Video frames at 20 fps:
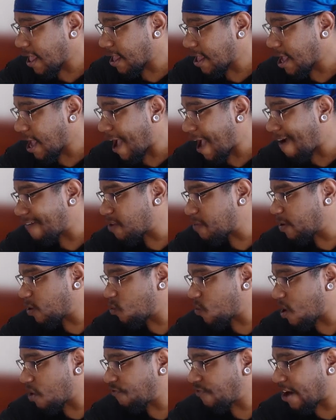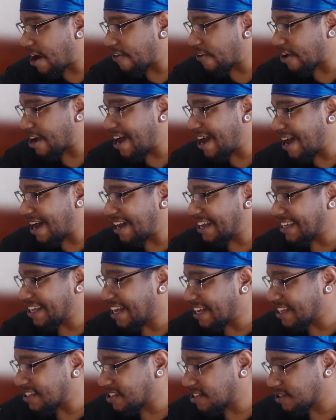Have you been well, father? Haha,
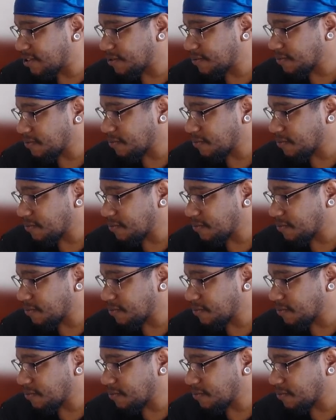yes.